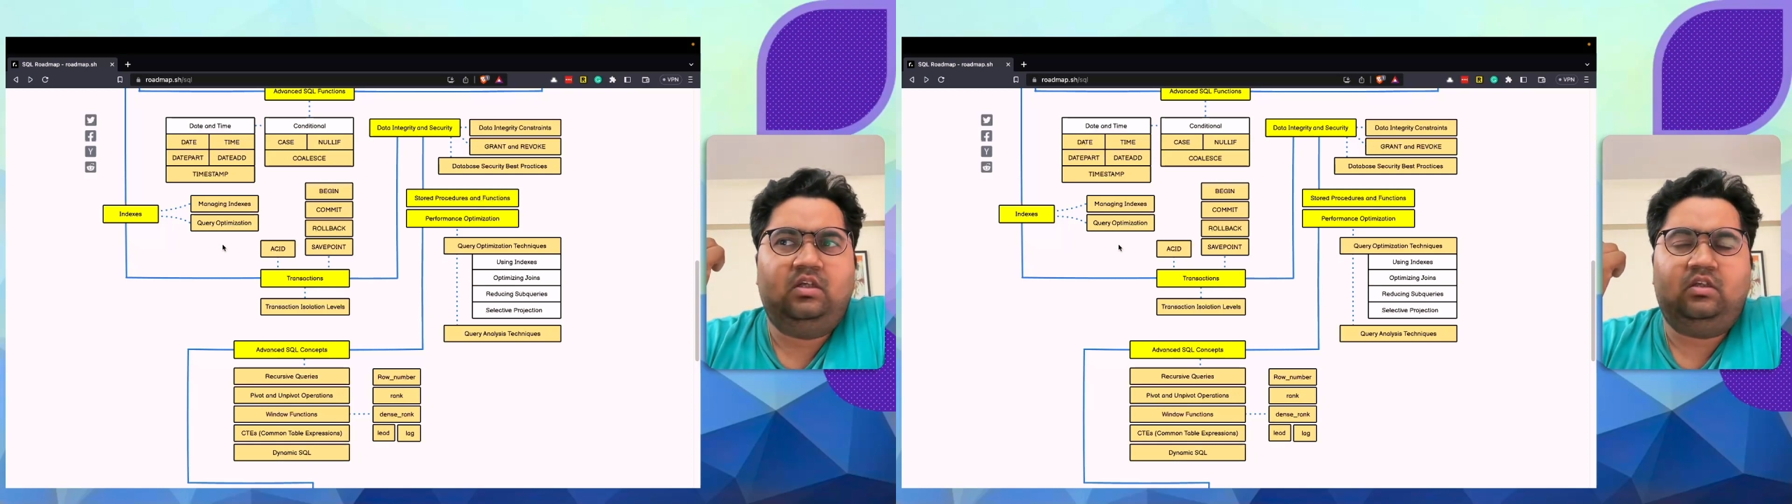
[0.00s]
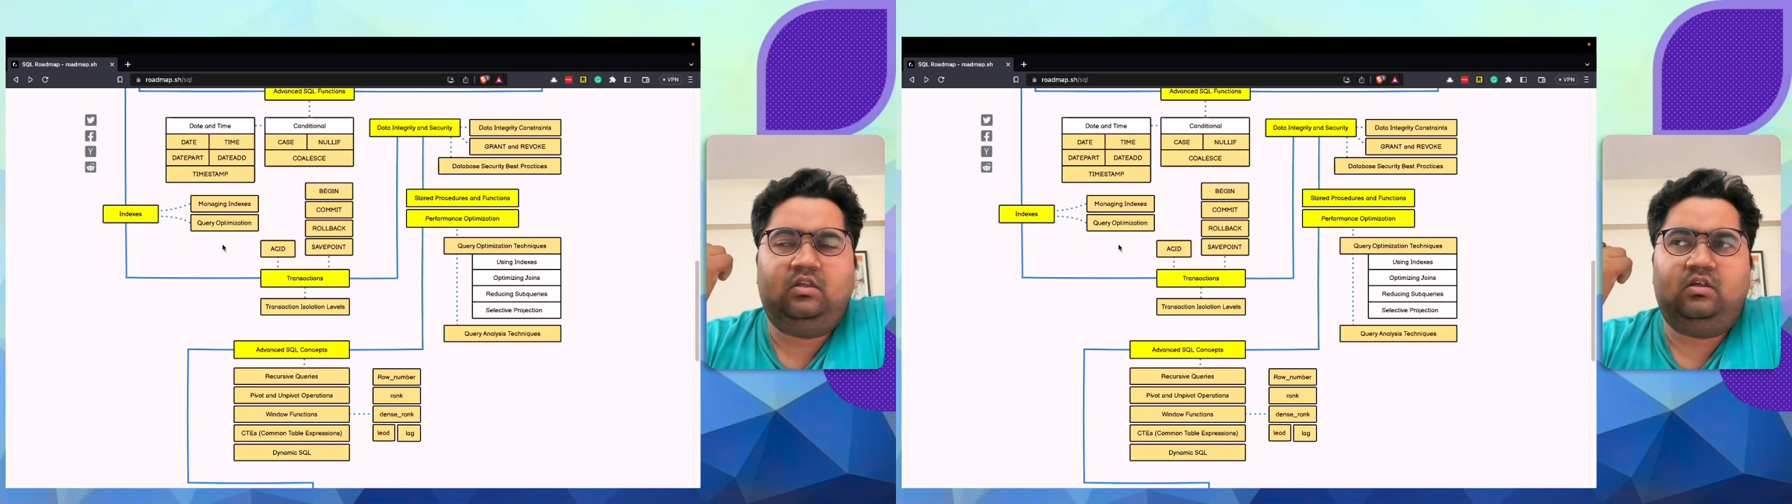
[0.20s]

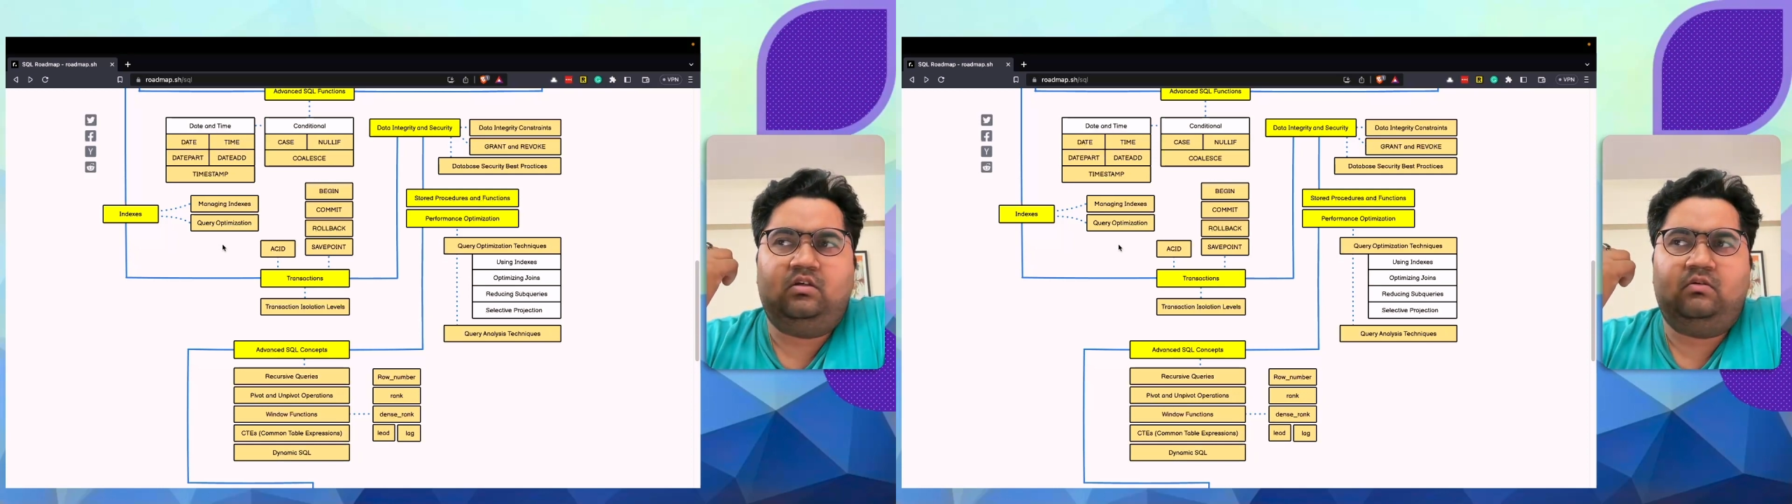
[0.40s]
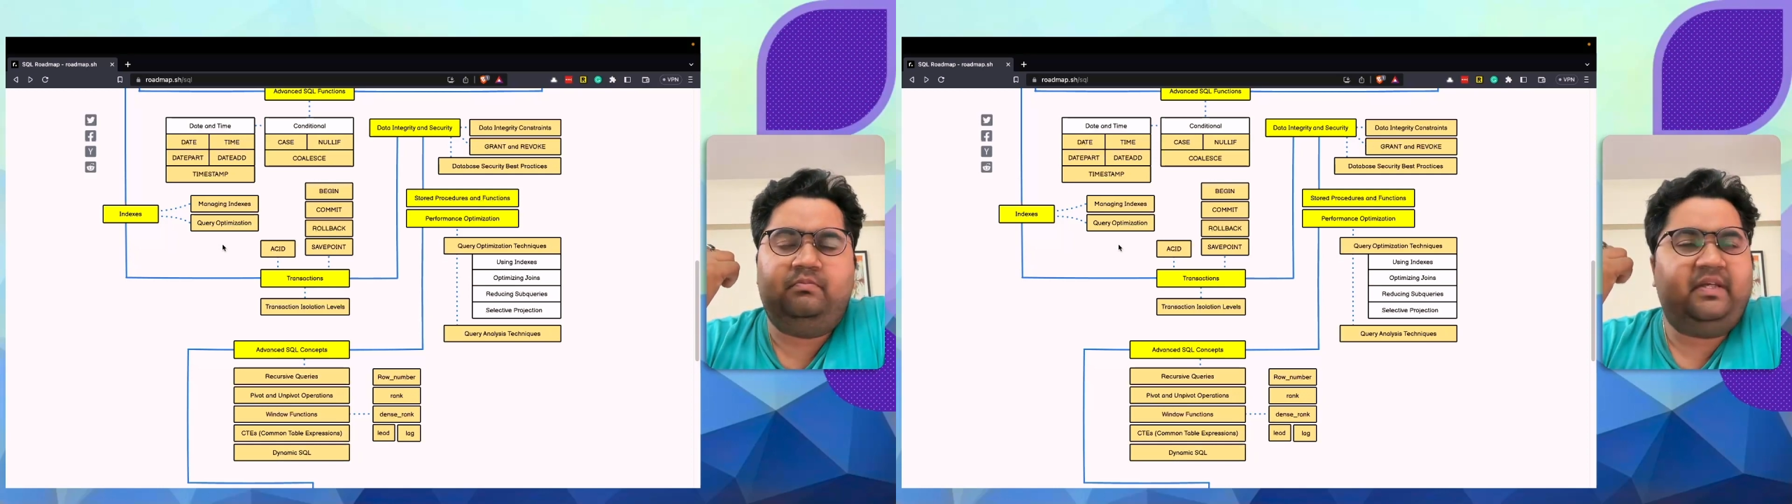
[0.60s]

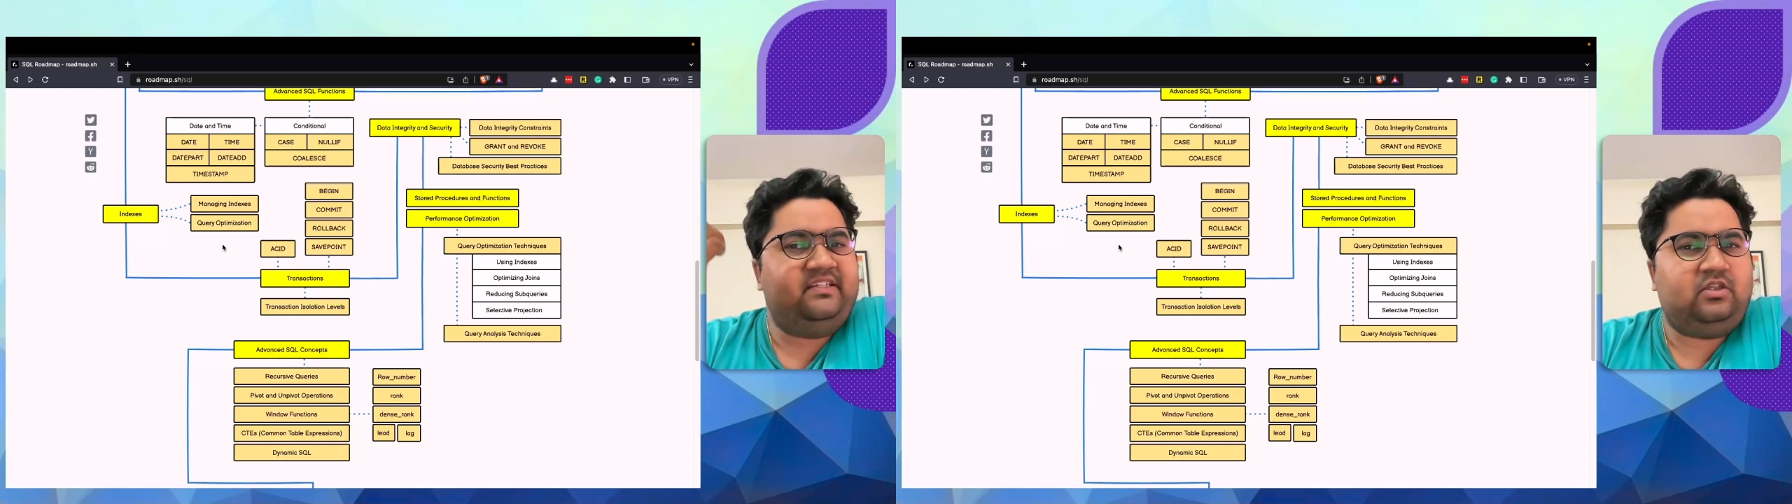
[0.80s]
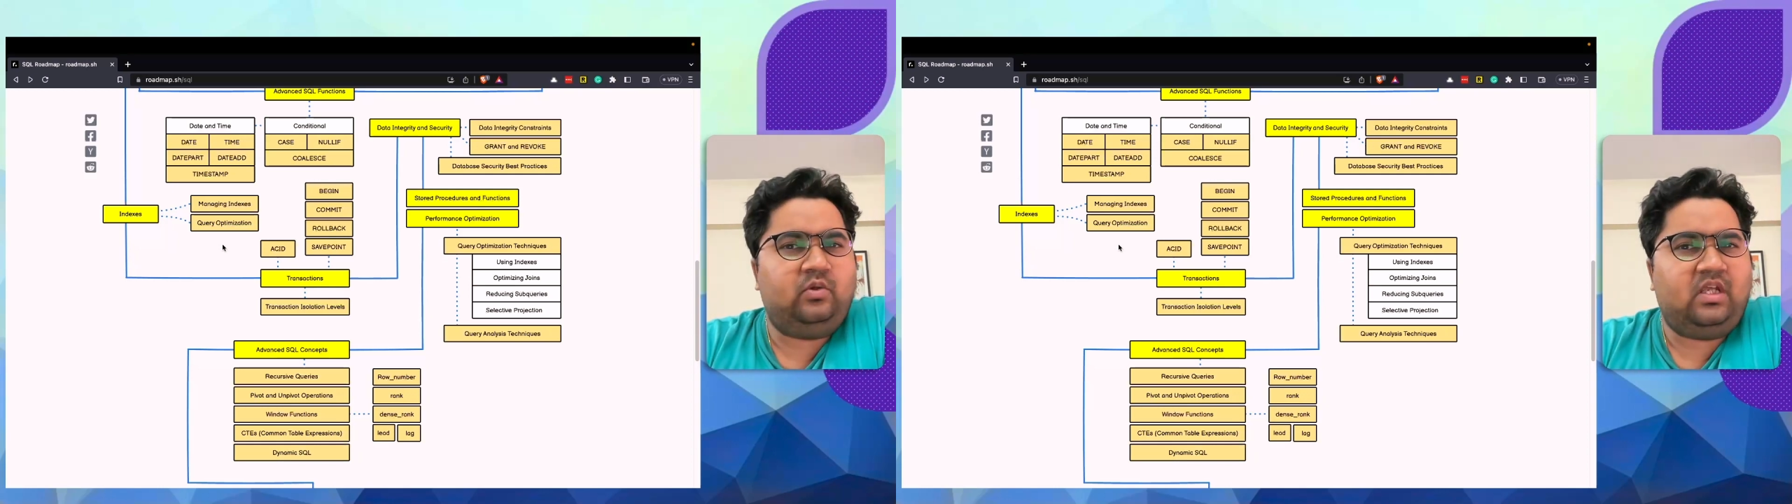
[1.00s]
SQL